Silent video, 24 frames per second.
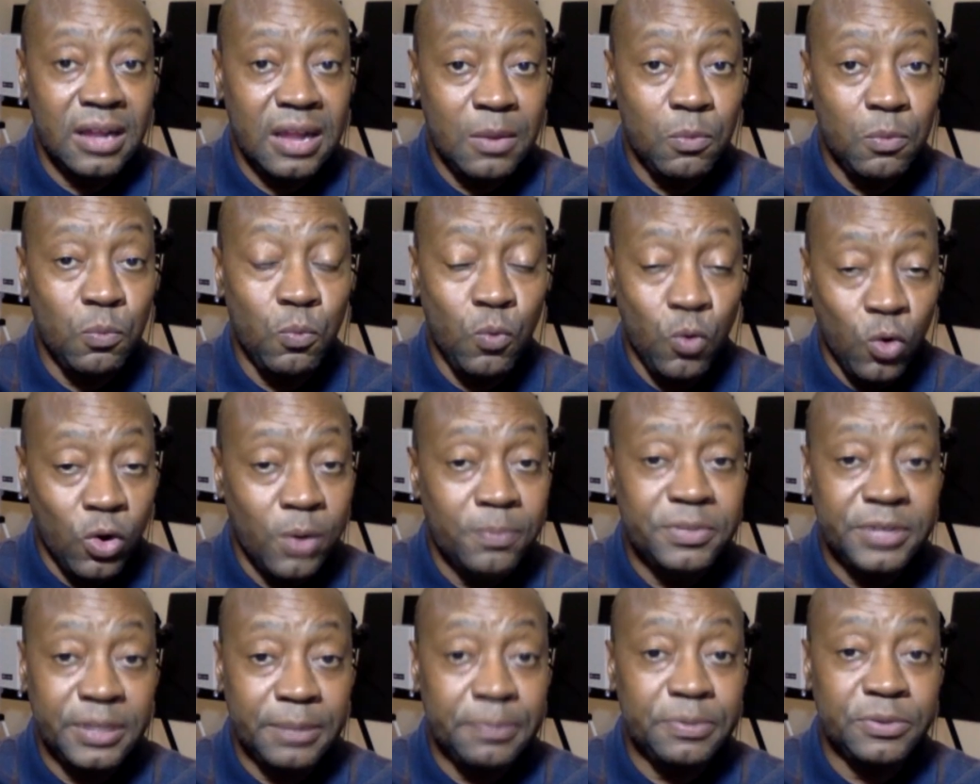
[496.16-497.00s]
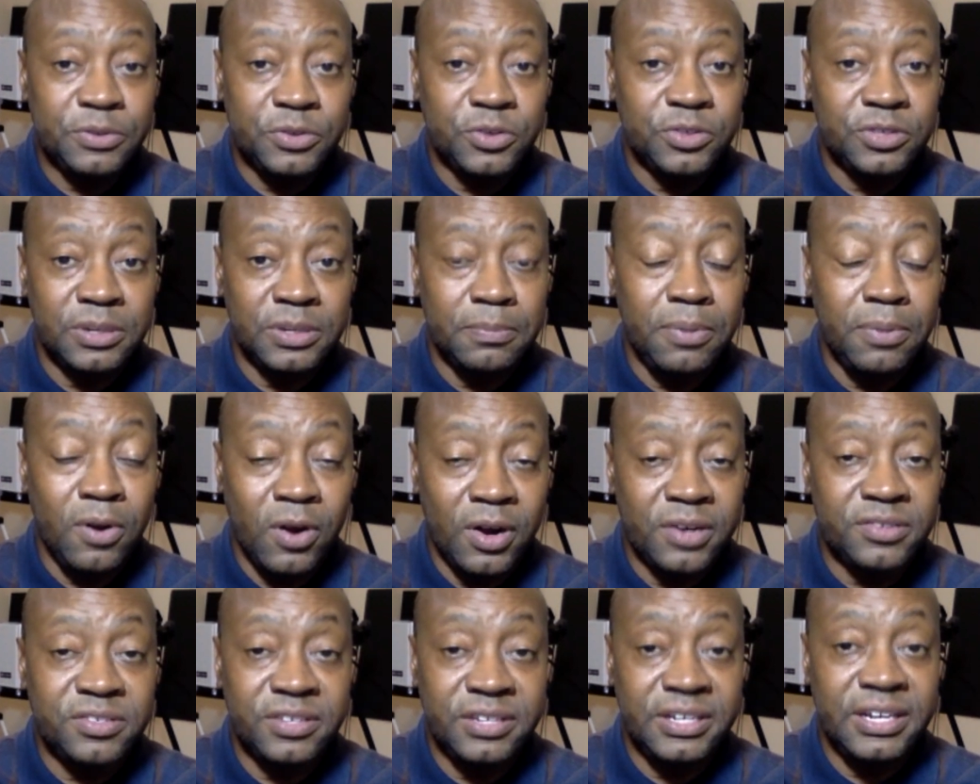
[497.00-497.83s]
warm temperatures in
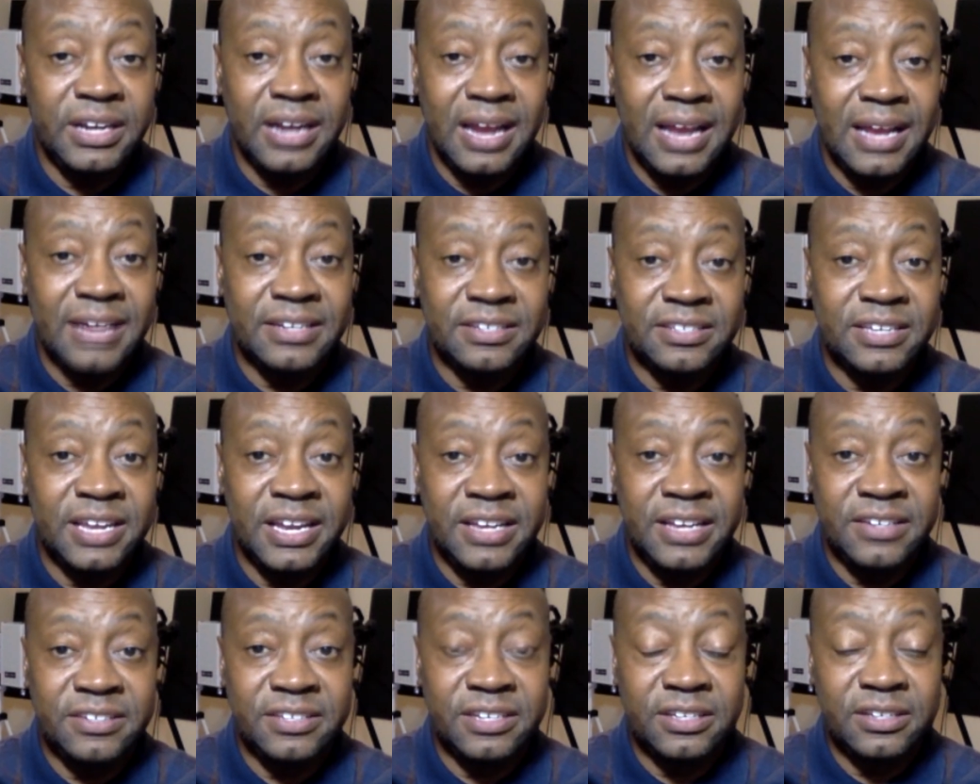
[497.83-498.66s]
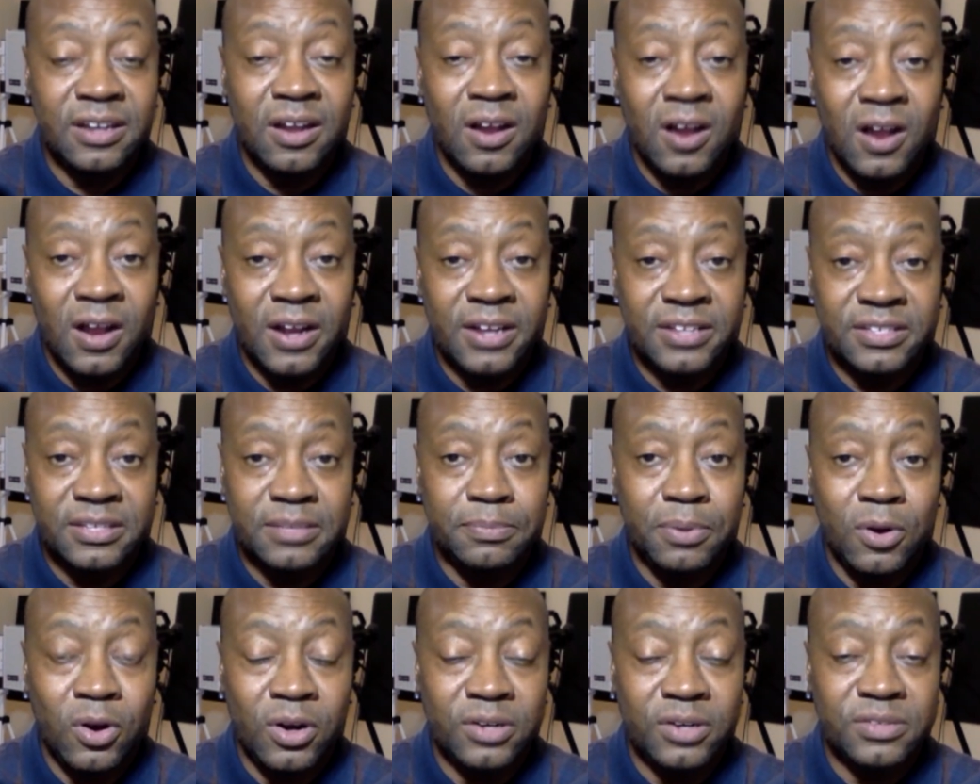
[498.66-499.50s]
parts of the United States into August
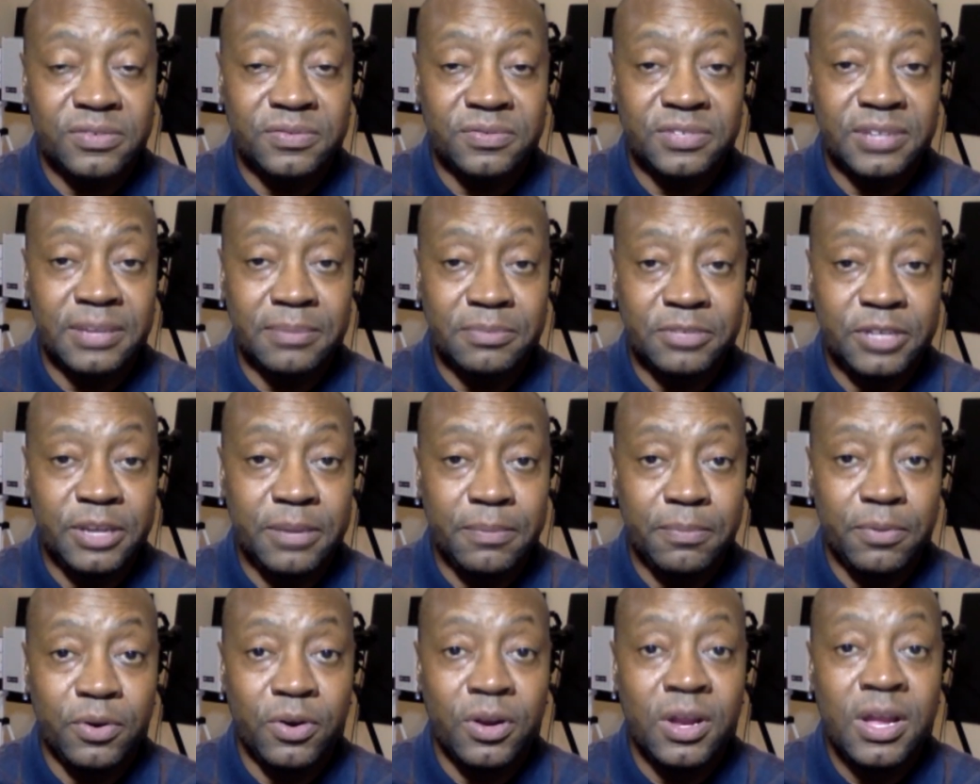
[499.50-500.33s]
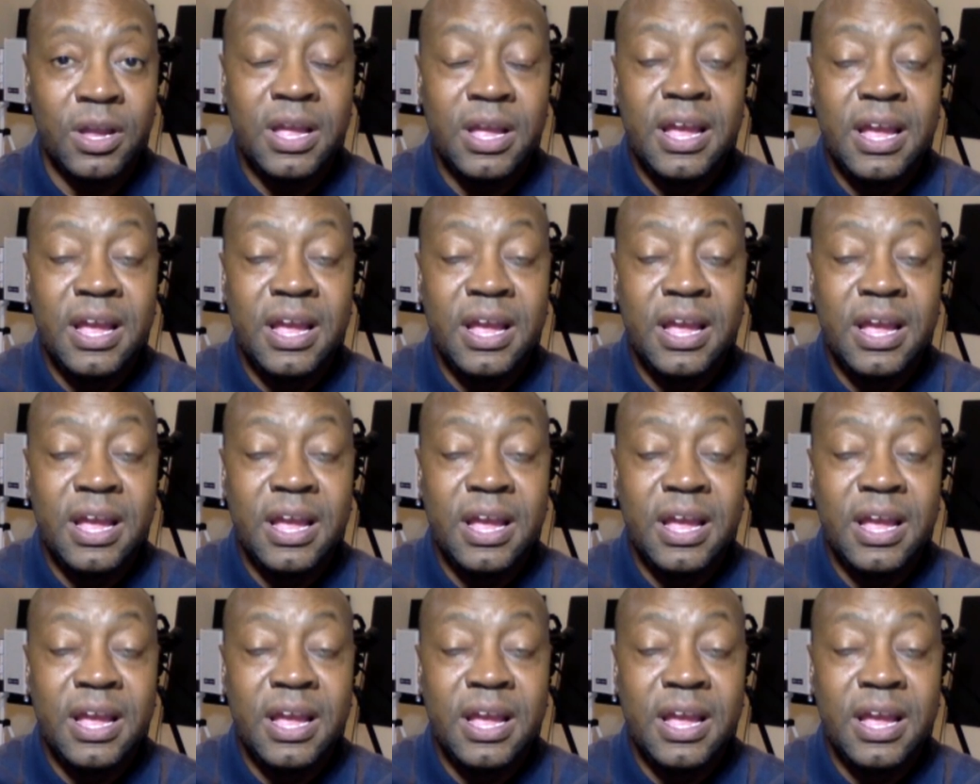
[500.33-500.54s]
and parts of September.